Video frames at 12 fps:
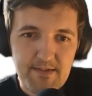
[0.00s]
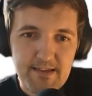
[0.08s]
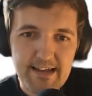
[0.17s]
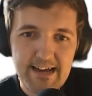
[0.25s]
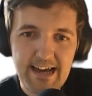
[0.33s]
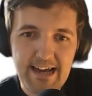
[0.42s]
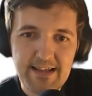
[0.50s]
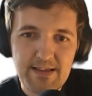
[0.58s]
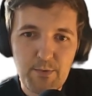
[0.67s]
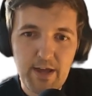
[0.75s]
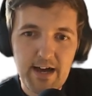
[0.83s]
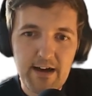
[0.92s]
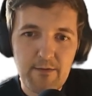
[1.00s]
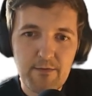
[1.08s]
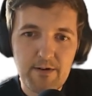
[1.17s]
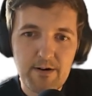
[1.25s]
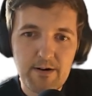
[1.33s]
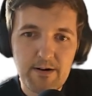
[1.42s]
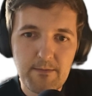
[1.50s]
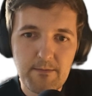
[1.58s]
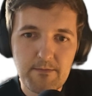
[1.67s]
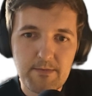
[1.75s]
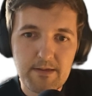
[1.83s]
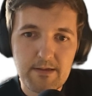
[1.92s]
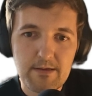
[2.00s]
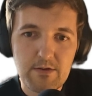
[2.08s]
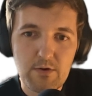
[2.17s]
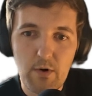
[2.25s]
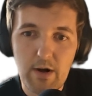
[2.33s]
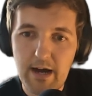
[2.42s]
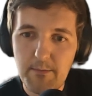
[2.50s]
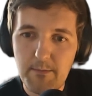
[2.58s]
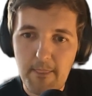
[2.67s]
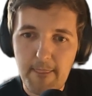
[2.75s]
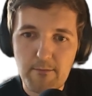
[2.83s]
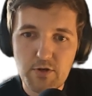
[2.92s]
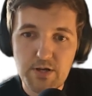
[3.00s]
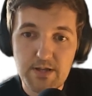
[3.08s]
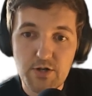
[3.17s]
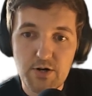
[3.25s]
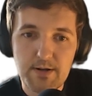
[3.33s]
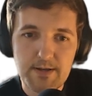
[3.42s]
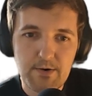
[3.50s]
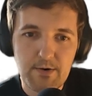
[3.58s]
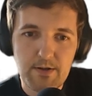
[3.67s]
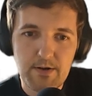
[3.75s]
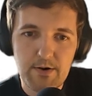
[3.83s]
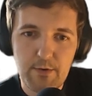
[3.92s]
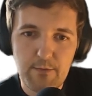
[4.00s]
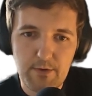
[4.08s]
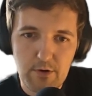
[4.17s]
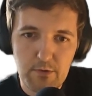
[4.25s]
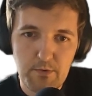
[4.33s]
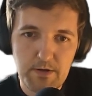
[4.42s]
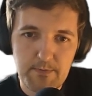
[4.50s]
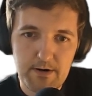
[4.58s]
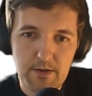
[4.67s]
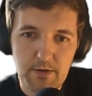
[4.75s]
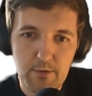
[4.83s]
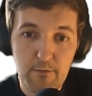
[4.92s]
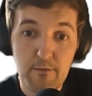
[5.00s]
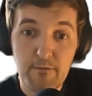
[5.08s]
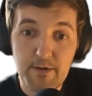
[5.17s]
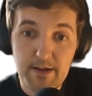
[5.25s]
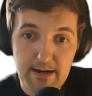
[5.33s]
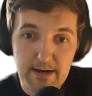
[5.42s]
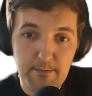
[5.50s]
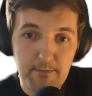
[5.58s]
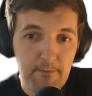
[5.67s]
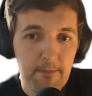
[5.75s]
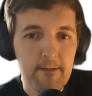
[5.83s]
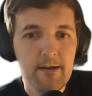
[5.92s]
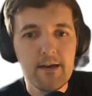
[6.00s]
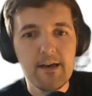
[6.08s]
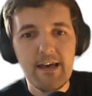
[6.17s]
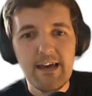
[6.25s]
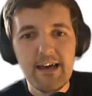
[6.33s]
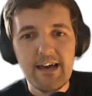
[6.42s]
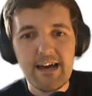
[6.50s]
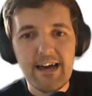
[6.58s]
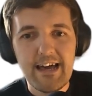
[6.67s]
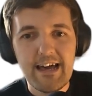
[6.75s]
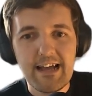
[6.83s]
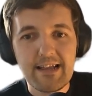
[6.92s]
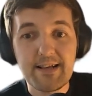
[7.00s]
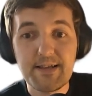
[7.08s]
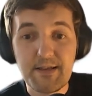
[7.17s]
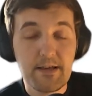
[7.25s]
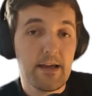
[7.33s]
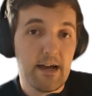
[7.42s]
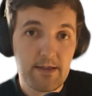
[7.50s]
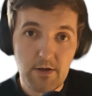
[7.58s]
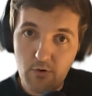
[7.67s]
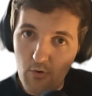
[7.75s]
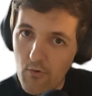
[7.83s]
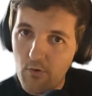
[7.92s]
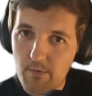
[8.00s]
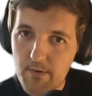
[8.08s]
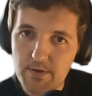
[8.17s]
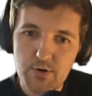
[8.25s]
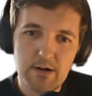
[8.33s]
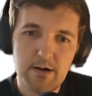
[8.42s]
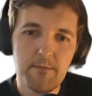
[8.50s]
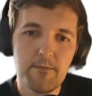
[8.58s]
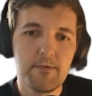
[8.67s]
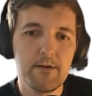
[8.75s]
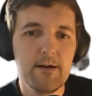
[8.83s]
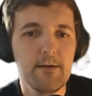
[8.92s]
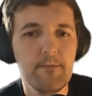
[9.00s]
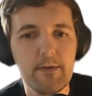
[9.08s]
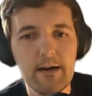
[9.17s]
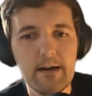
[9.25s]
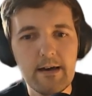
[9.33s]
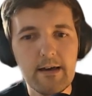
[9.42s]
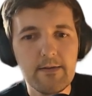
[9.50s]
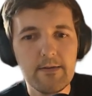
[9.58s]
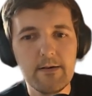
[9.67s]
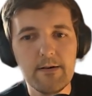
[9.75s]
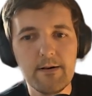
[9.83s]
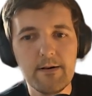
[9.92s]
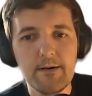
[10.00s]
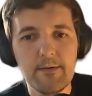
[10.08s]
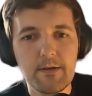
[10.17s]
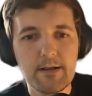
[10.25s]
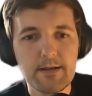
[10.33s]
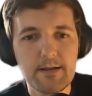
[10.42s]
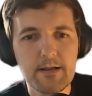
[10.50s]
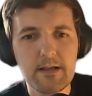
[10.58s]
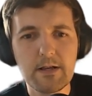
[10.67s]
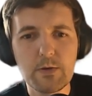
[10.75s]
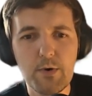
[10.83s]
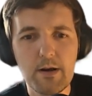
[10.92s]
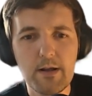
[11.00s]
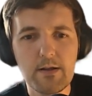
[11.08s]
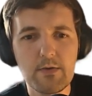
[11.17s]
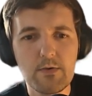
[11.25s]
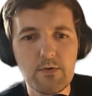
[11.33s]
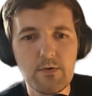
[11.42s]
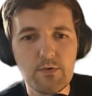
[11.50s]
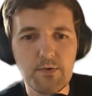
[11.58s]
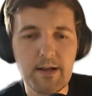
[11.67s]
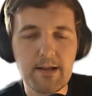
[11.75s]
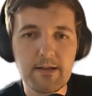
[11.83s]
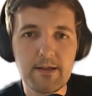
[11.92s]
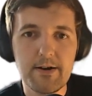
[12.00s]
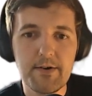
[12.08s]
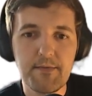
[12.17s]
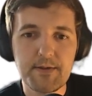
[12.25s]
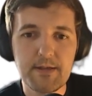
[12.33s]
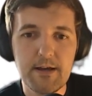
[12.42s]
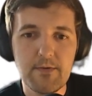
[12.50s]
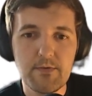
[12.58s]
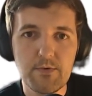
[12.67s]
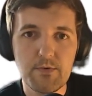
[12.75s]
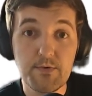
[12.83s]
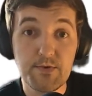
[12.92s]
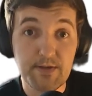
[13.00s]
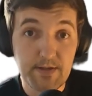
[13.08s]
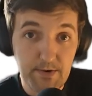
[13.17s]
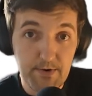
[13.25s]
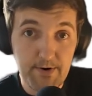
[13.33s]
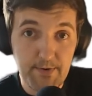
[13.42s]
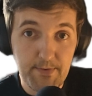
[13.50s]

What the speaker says: and we have To Lam, which is the general secretary of the Communist Party of Vietnam, and he had the call with Trump, yeah, and he says that he's willing to take the tariffs down to zero.